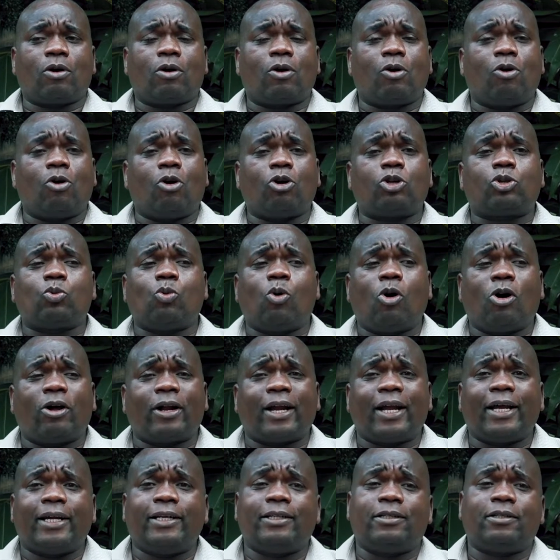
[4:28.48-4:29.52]
got
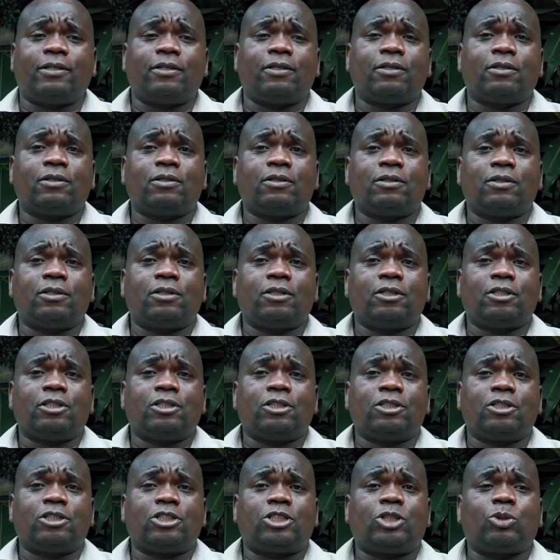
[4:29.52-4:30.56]
worried.
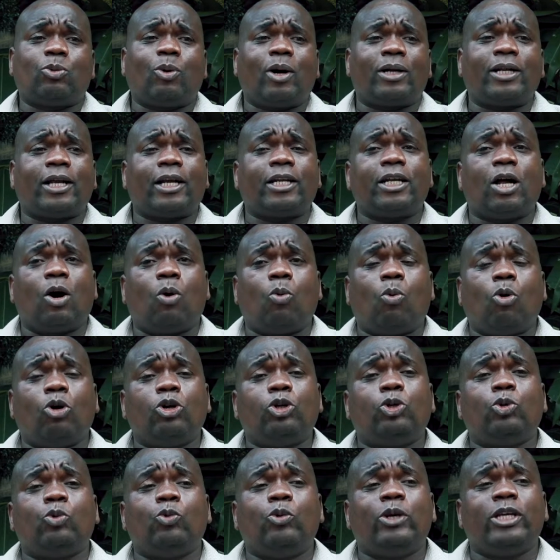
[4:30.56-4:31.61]
She wondered, now
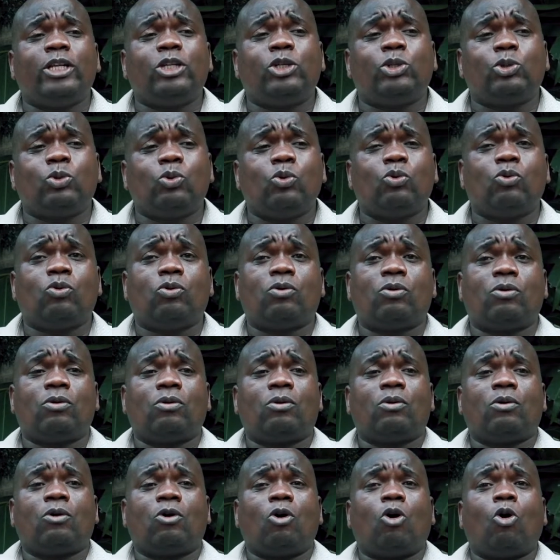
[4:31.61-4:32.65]
what do we do?
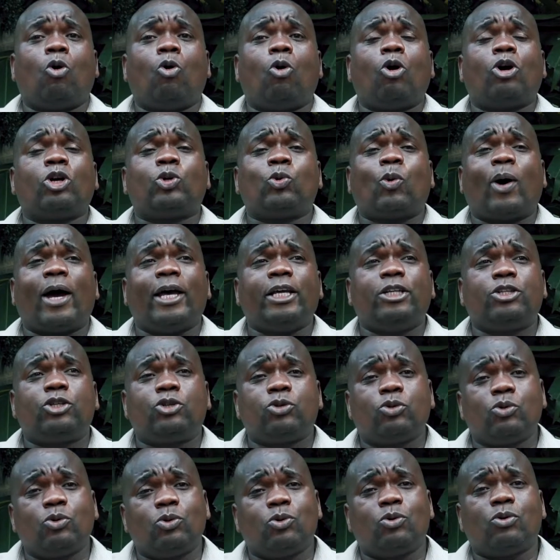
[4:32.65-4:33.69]
Or what do I
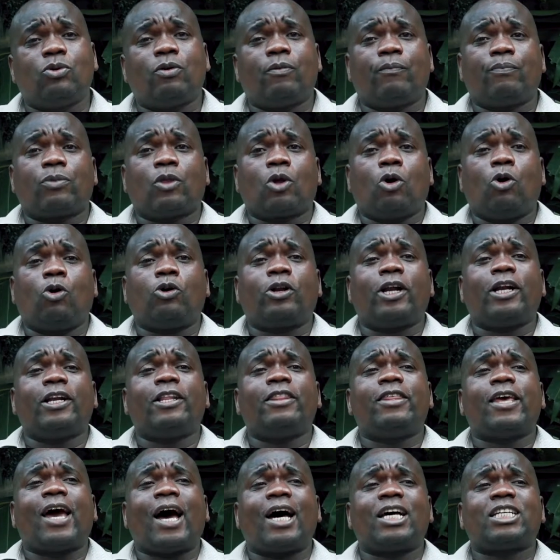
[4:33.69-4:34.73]
do? Already
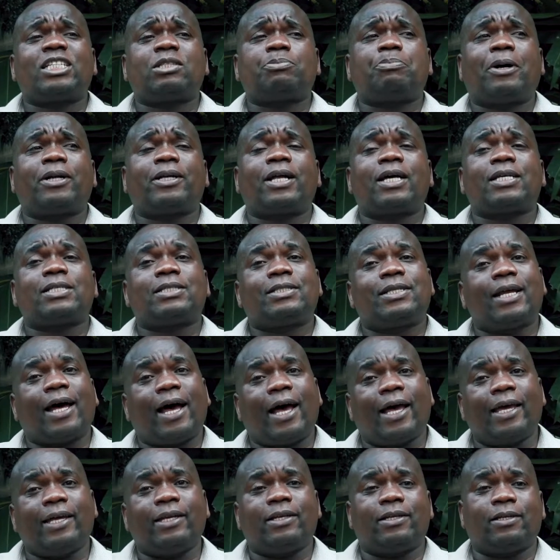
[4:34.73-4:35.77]
the husband has
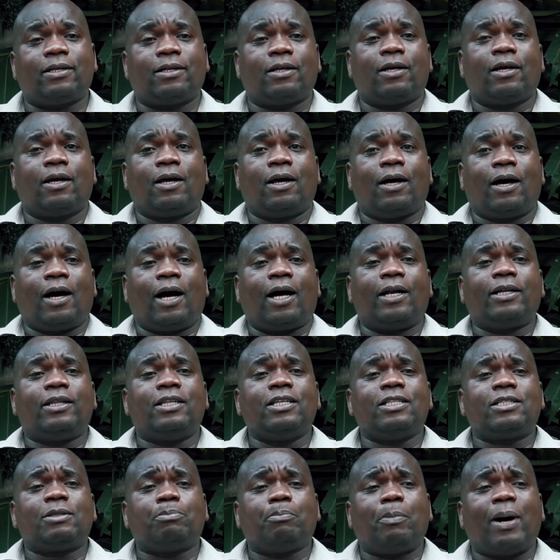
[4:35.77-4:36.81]
died. And
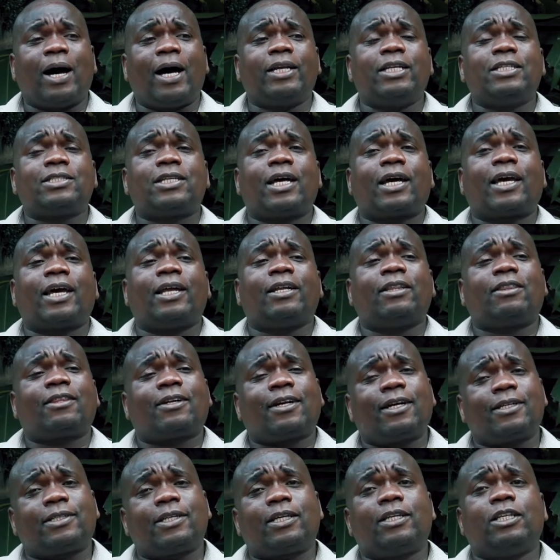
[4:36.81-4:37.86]
this man is again
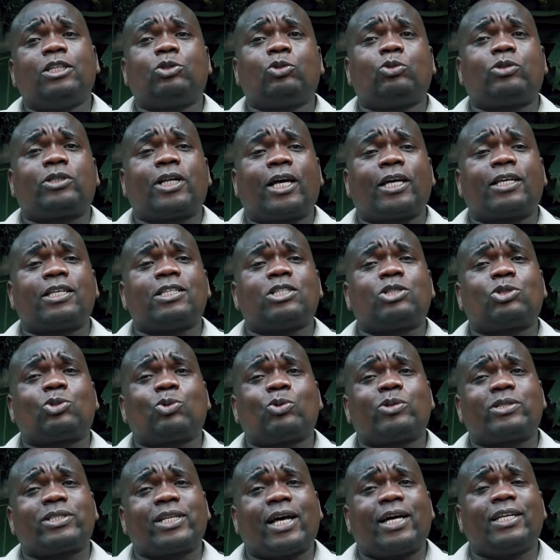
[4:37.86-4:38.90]
threatening to take his
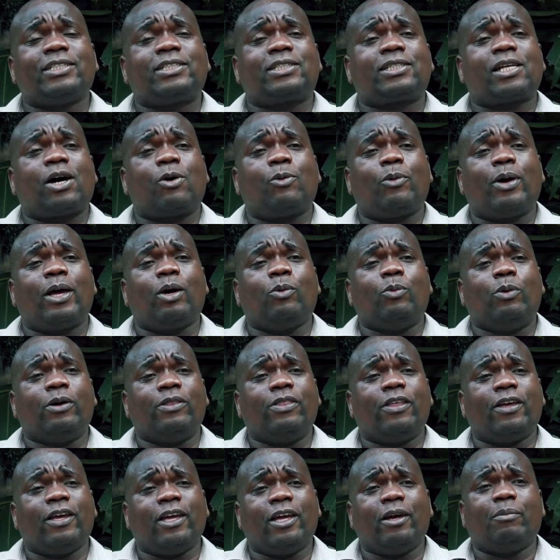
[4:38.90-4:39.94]
two sons away with
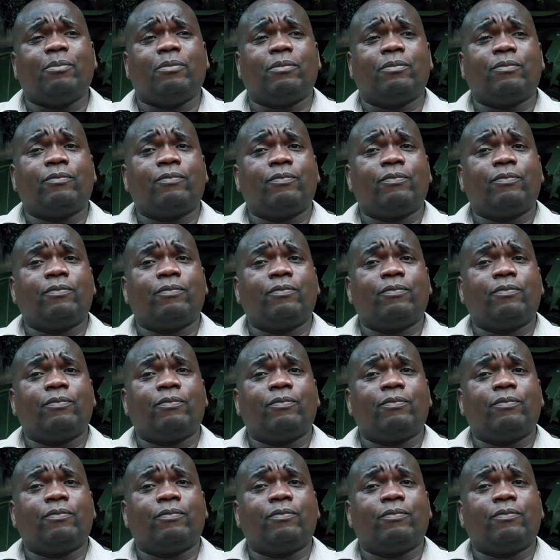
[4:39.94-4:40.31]
him.